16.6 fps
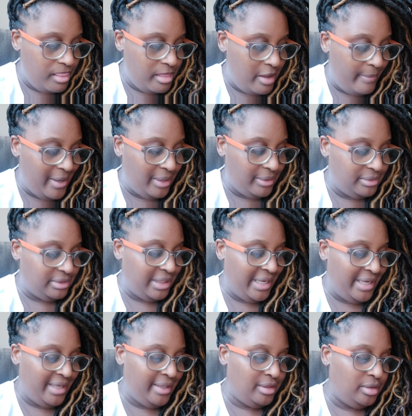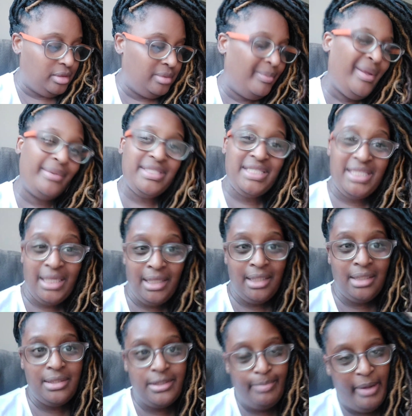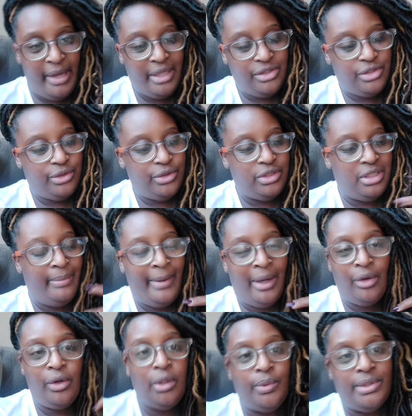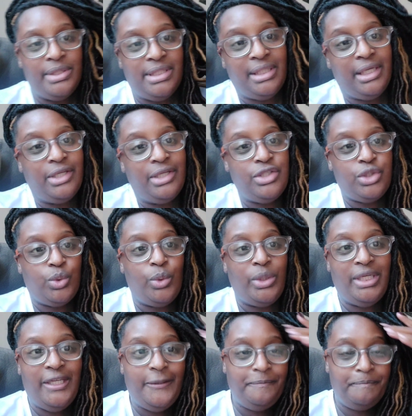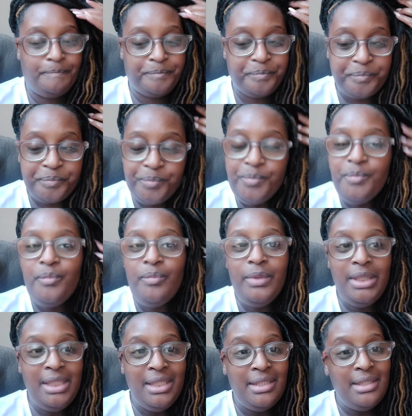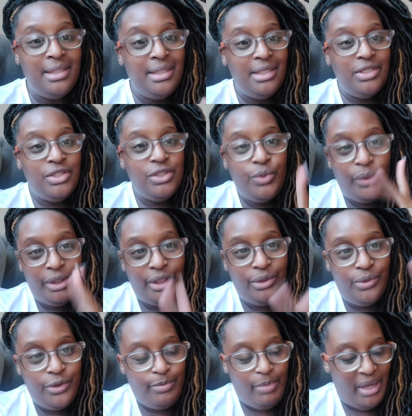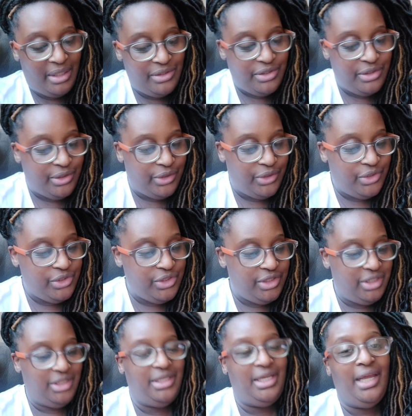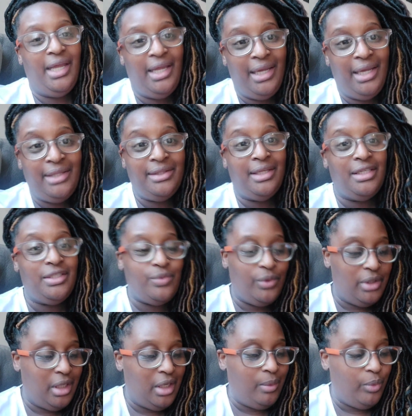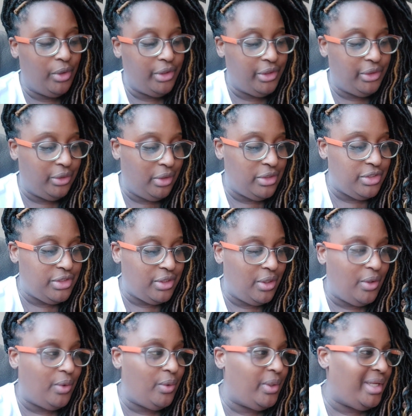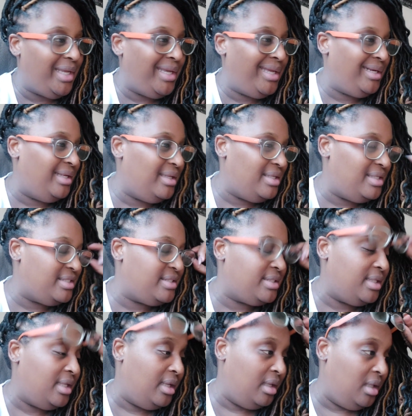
about nine, about 10 sponsors. And my goal was to get 20, 20 new sponsors today. And that is what I'm working on. So it is